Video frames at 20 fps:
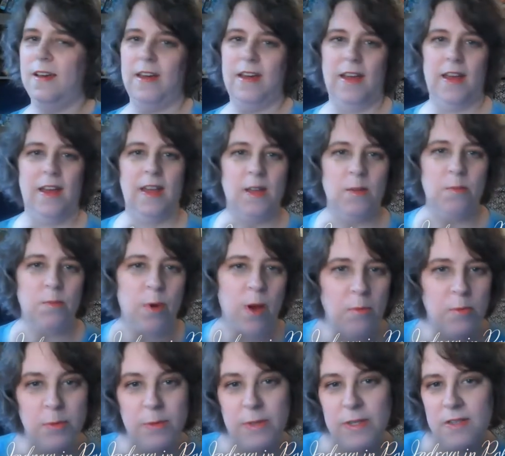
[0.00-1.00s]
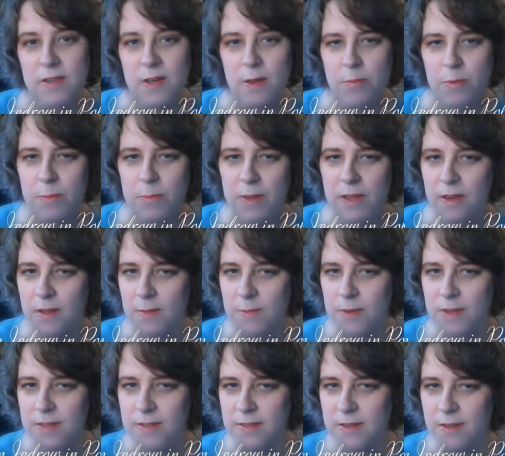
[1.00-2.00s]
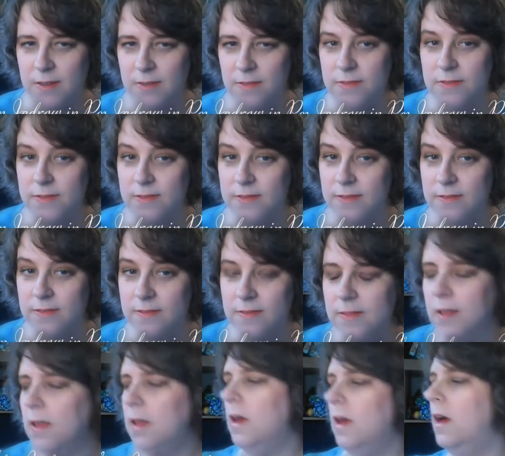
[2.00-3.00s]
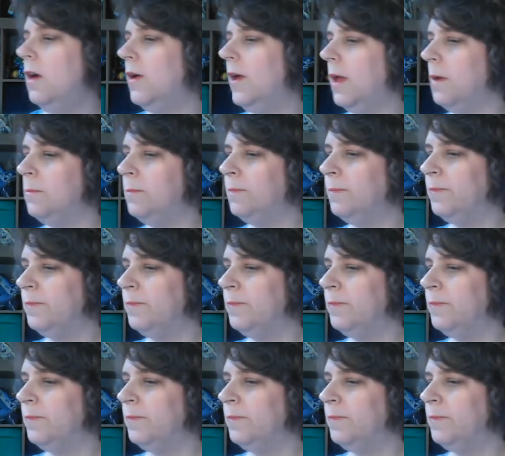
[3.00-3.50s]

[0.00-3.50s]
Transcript: I can probably stop repeating myself. Okay,